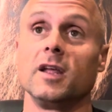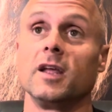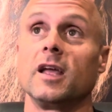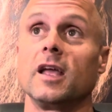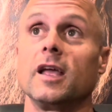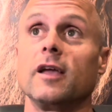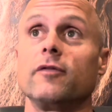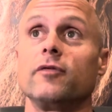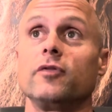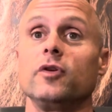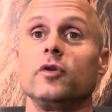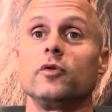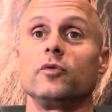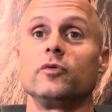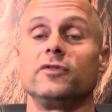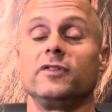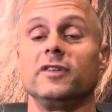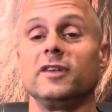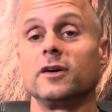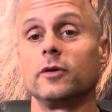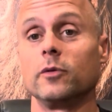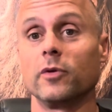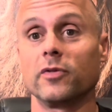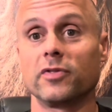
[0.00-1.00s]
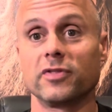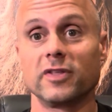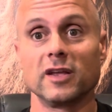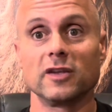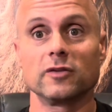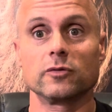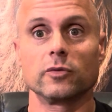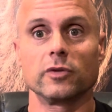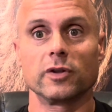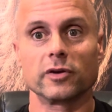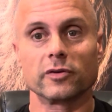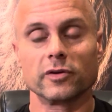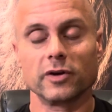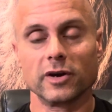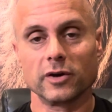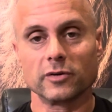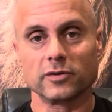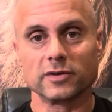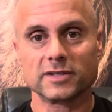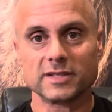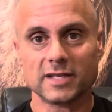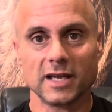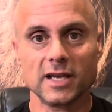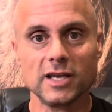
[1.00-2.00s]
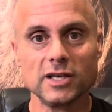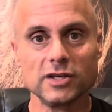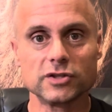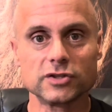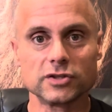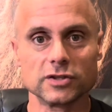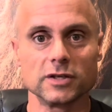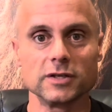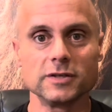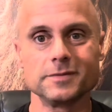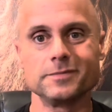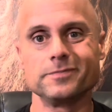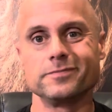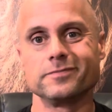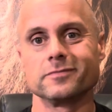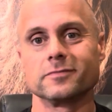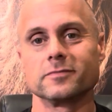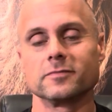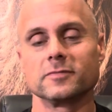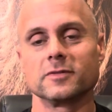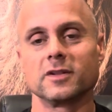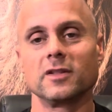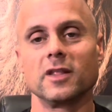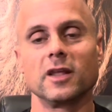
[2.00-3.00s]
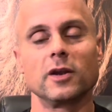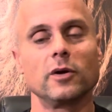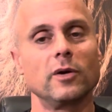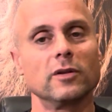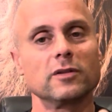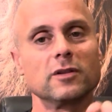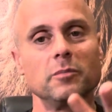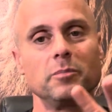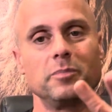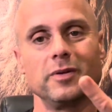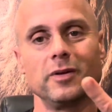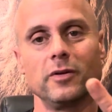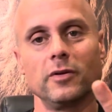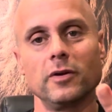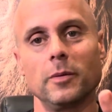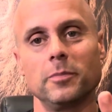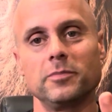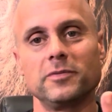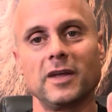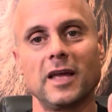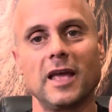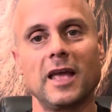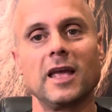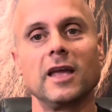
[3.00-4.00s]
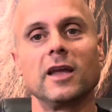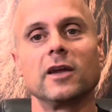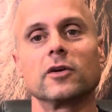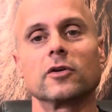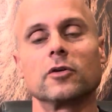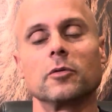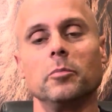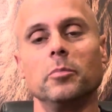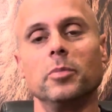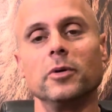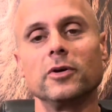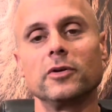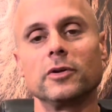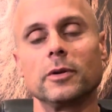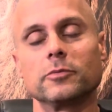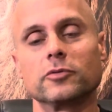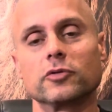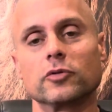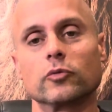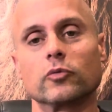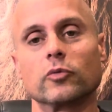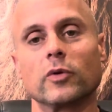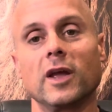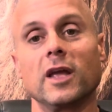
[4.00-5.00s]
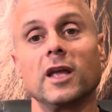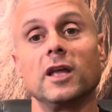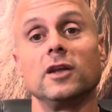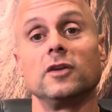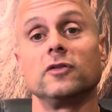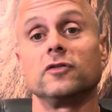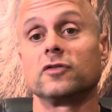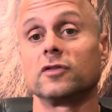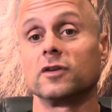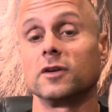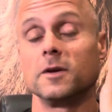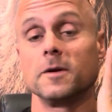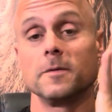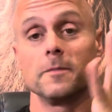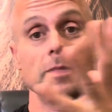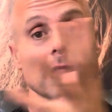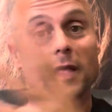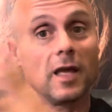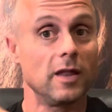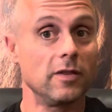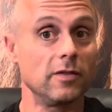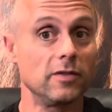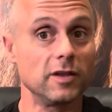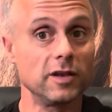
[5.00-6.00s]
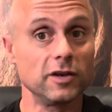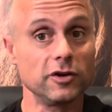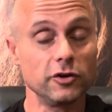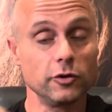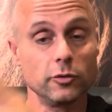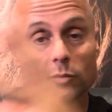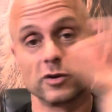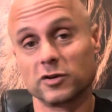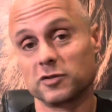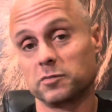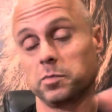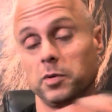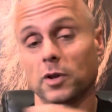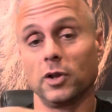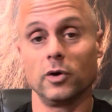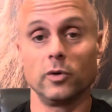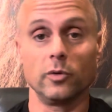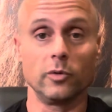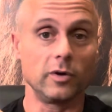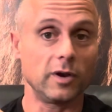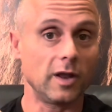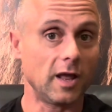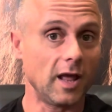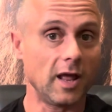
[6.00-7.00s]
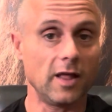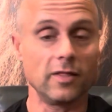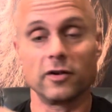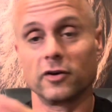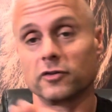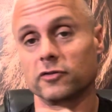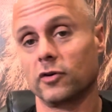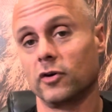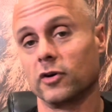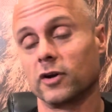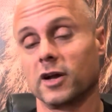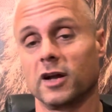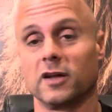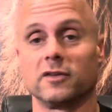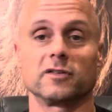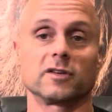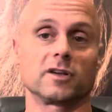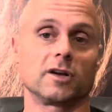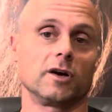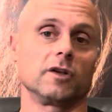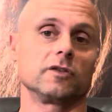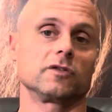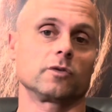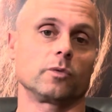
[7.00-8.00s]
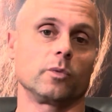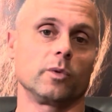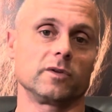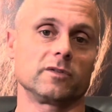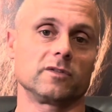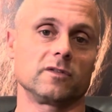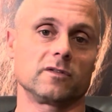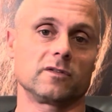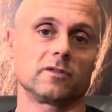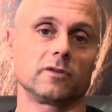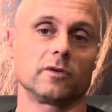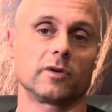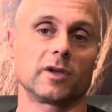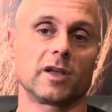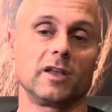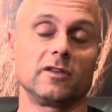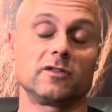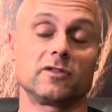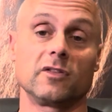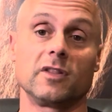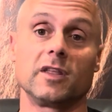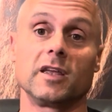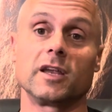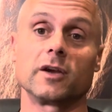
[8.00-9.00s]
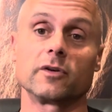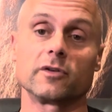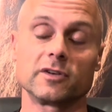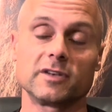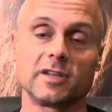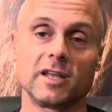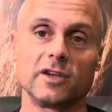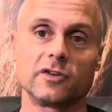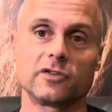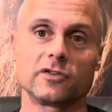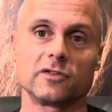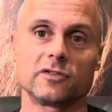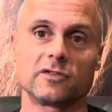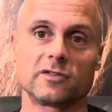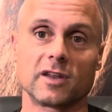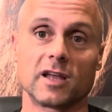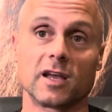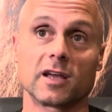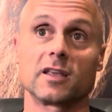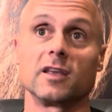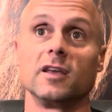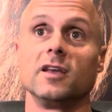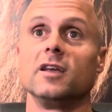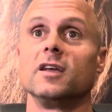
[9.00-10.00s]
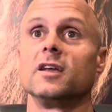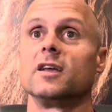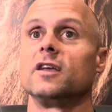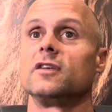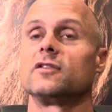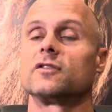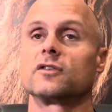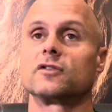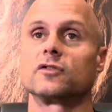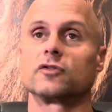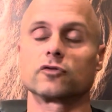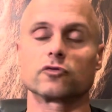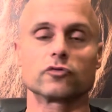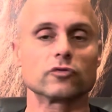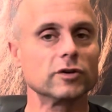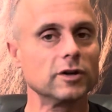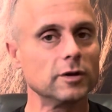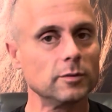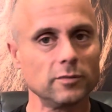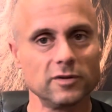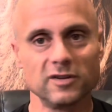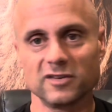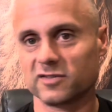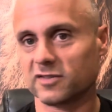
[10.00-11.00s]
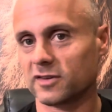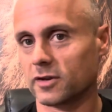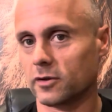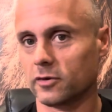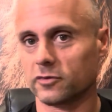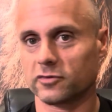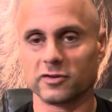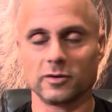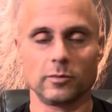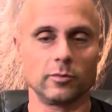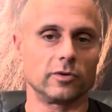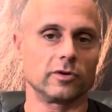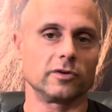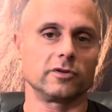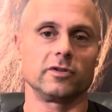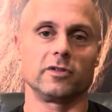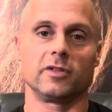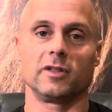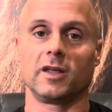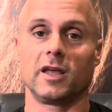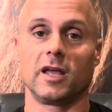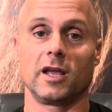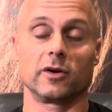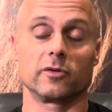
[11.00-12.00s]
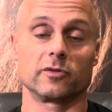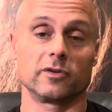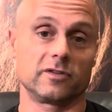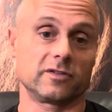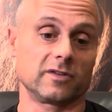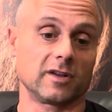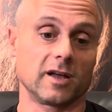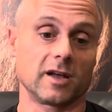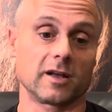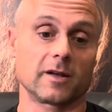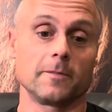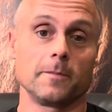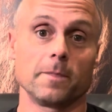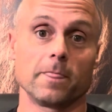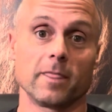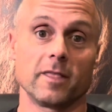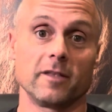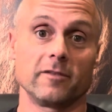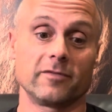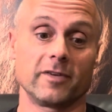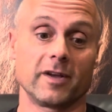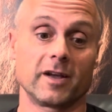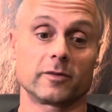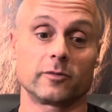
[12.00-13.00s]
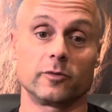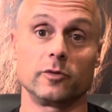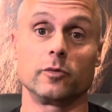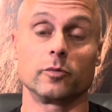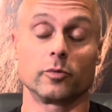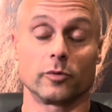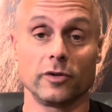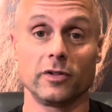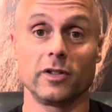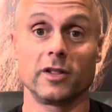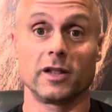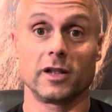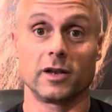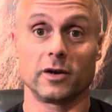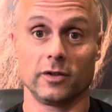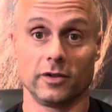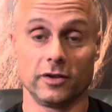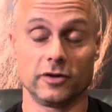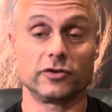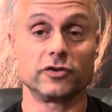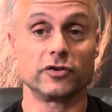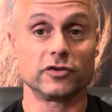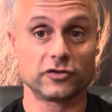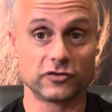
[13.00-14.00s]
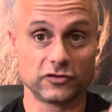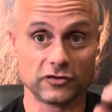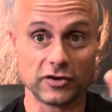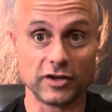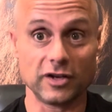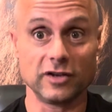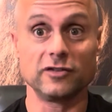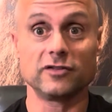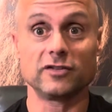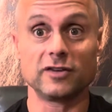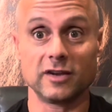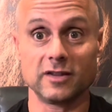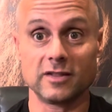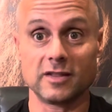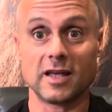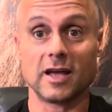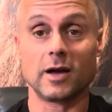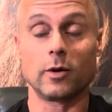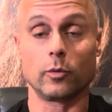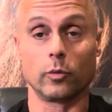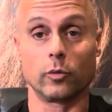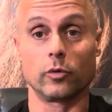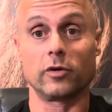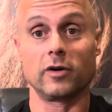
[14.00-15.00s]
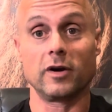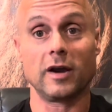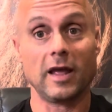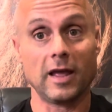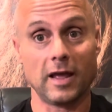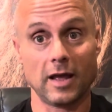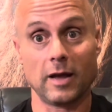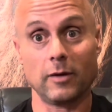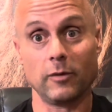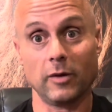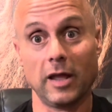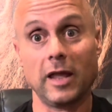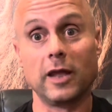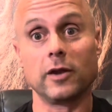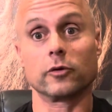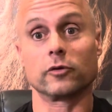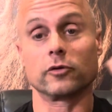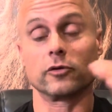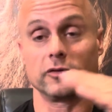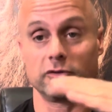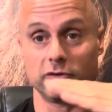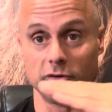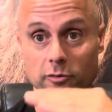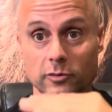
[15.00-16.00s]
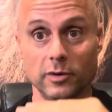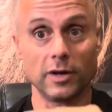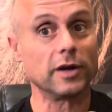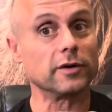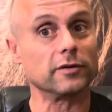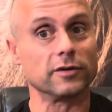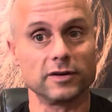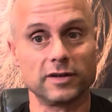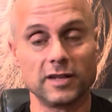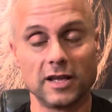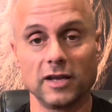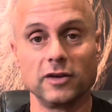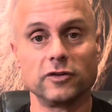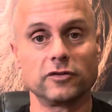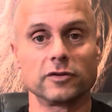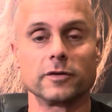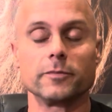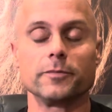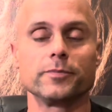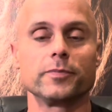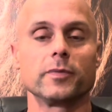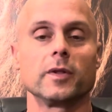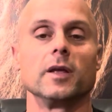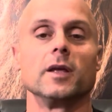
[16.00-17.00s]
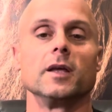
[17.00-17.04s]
If you deal with things when they're irritation, then they don't have to build up to anger, build up to rage, and then you explode, and there's all kinds of consequences. Okay, so the irritation stack is extremely similar to the angry stack. In fact, you really are just changing that word anger to irritation.